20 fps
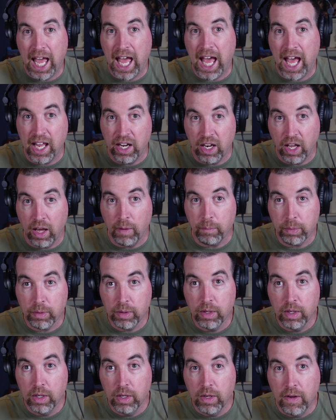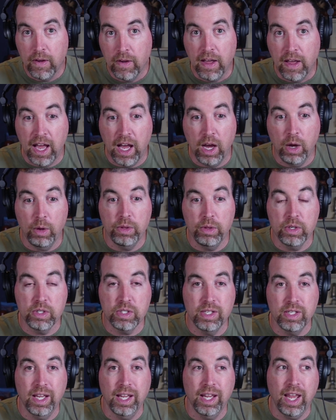add up. How they're
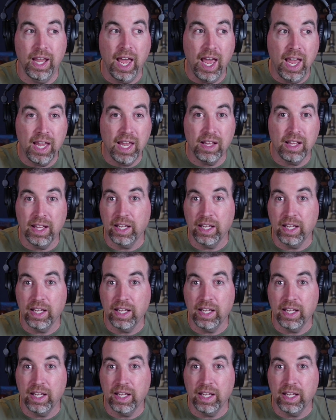saying, hey,